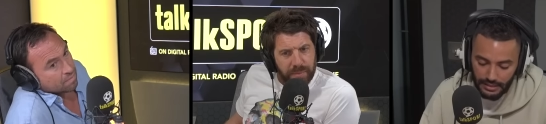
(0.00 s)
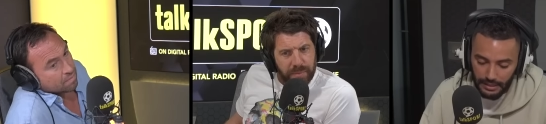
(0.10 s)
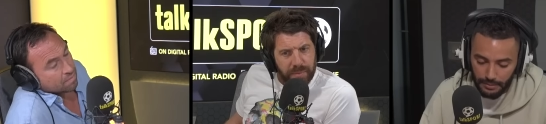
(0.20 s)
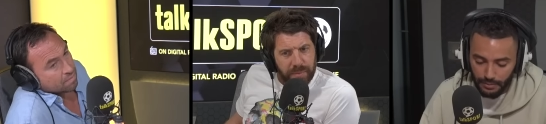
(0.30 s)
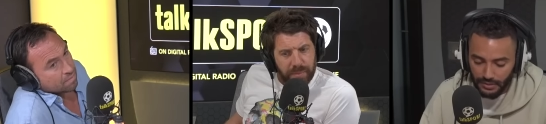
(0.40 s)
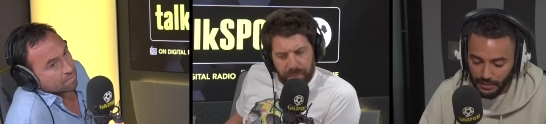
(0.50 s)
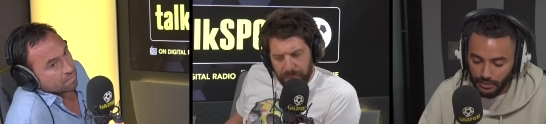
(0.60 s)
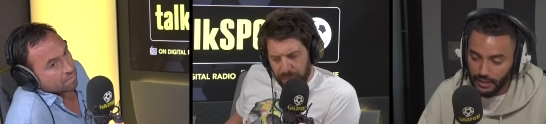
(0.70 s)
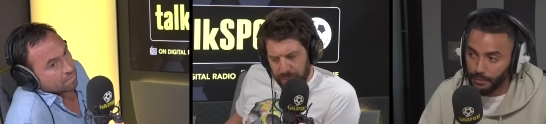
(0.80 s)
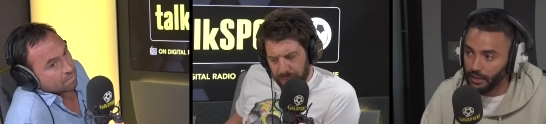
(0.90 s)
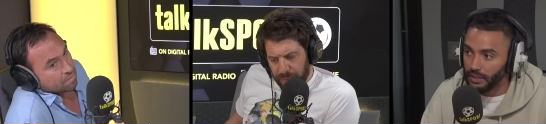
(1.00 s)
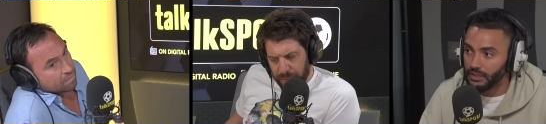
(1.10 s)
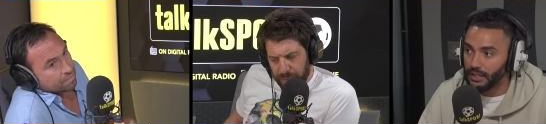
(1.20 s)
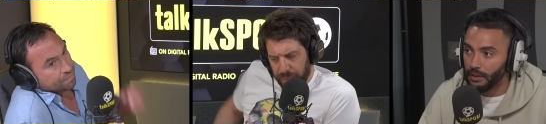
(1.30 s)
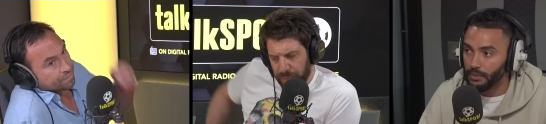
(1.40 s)
Speaker 1: in deep, teams trying to
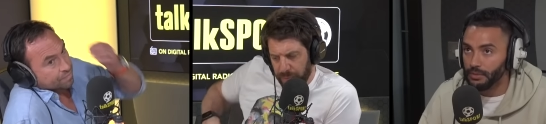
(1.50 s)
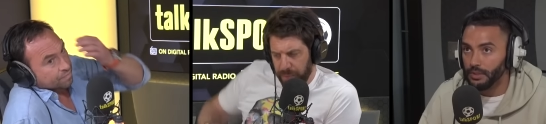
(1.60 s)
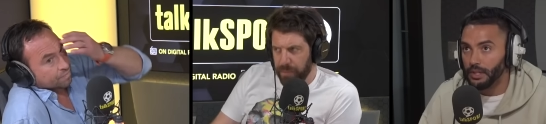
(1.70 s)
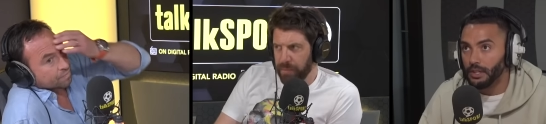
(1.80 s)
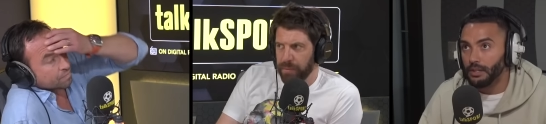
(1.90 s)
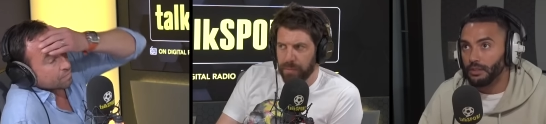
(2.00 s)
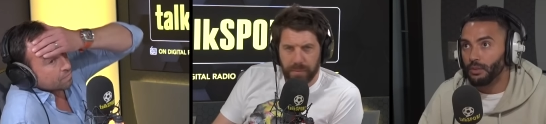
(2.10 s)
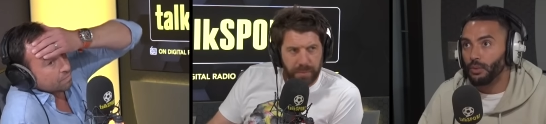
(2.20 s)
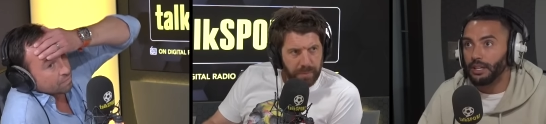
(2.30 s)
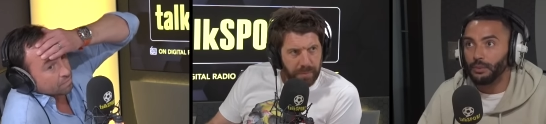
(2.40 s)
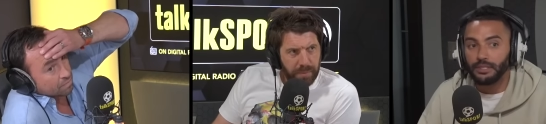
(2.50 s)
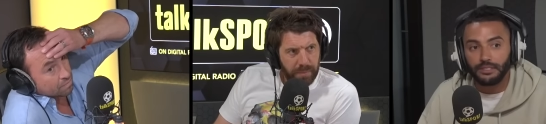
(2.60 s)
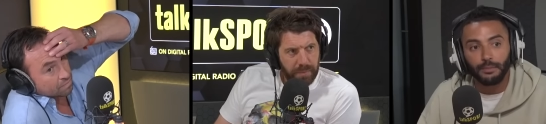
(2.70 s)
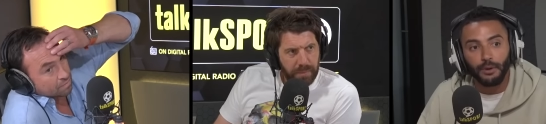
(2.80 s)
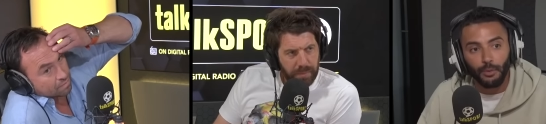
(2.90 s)
break us down, the way he
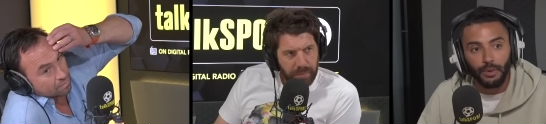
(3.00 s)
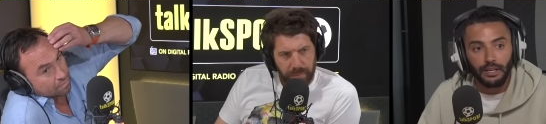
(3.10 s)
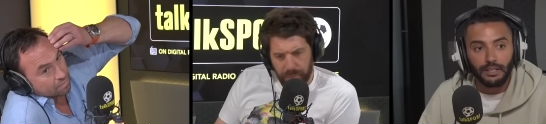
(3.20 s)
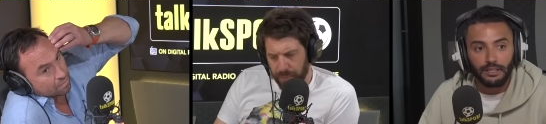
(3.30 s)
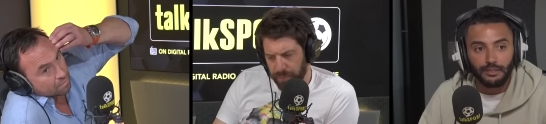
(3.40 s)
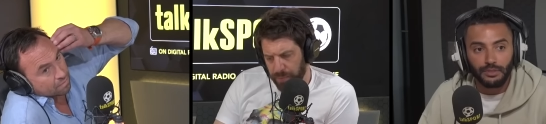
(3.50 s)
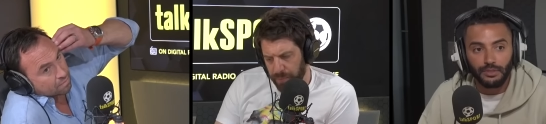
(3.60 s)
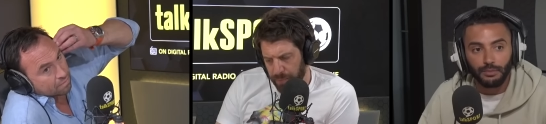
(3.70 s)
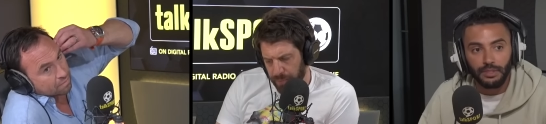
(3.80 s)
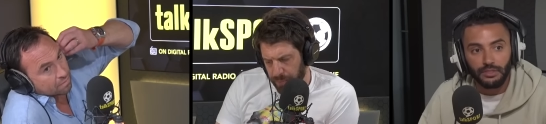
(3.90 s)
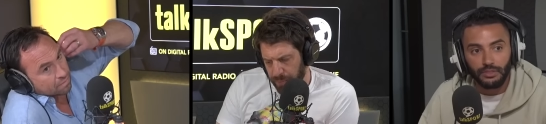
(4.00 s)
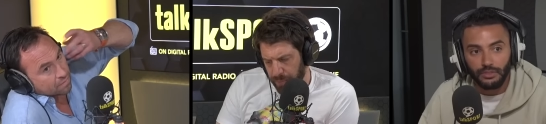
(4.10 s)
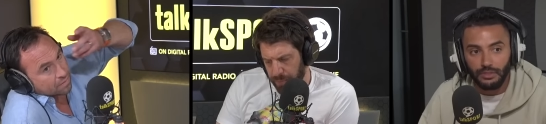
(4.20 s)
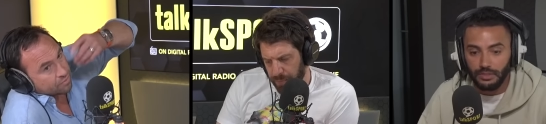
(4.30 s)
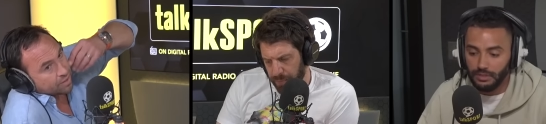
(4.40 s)
wins the ball back, as we just
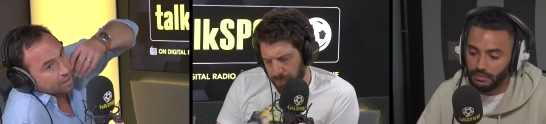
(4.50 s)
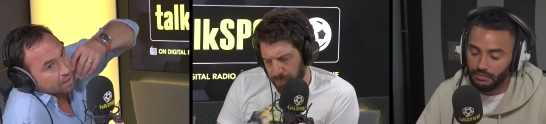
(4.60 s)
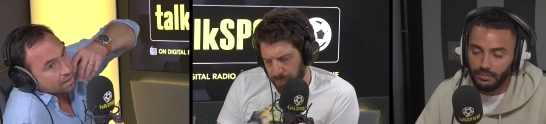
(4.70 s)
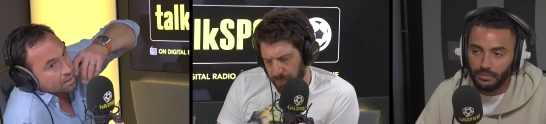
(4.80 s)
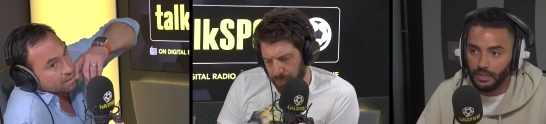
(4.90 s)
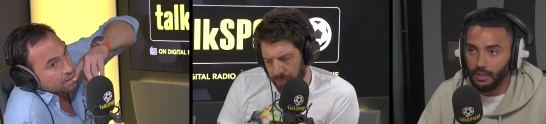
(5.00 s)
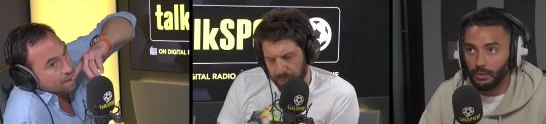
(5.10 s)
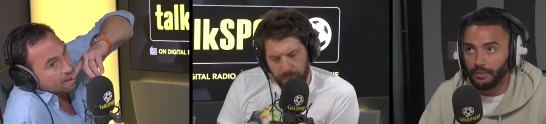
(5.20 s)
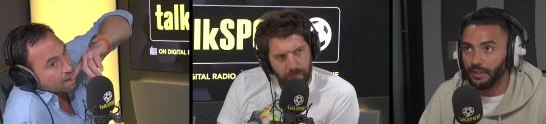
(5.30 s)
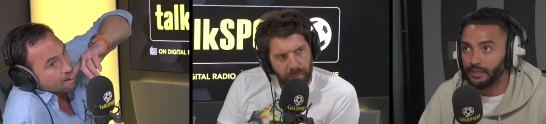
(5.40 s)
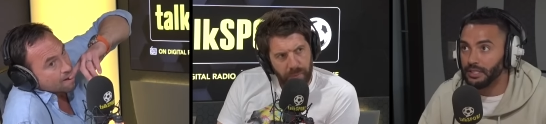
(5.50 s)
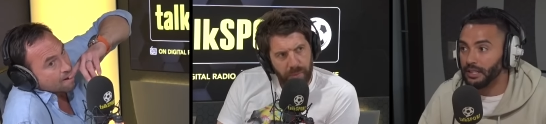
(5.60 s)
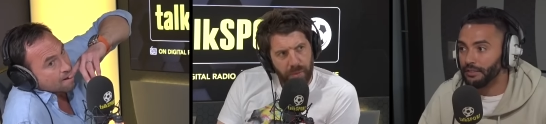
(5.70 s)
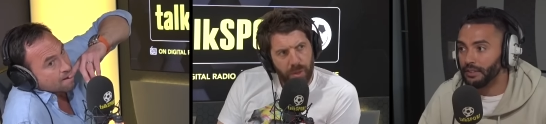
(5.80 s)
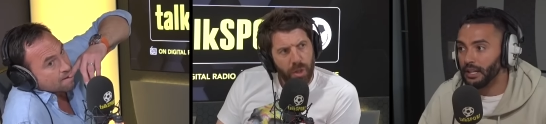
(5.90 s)
mentioned, is ridiculous. You know, I've never
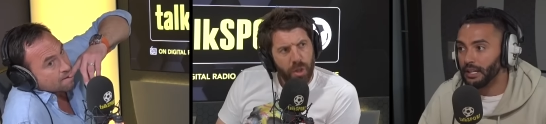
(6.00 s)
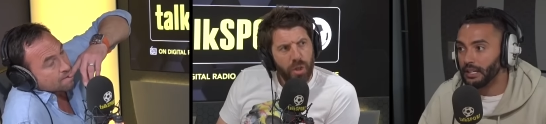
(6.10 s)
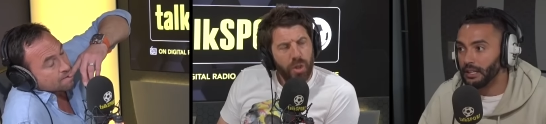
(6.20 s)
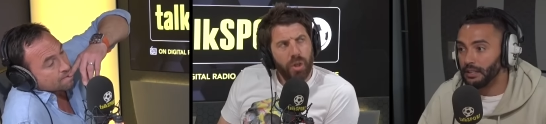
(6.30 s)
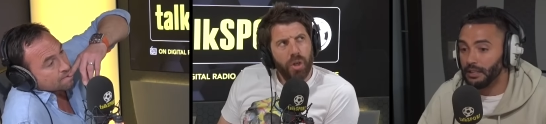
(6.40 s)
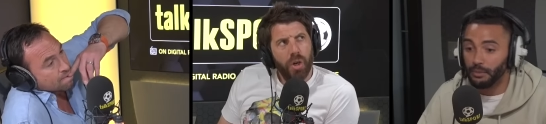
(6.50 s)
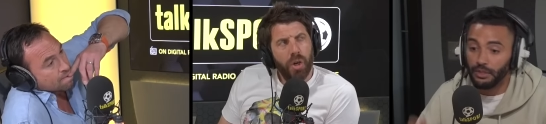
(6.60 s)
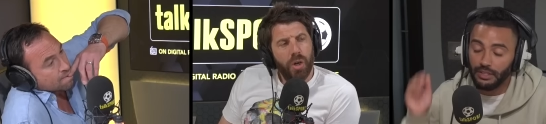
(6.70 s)
seen anything like it. And then we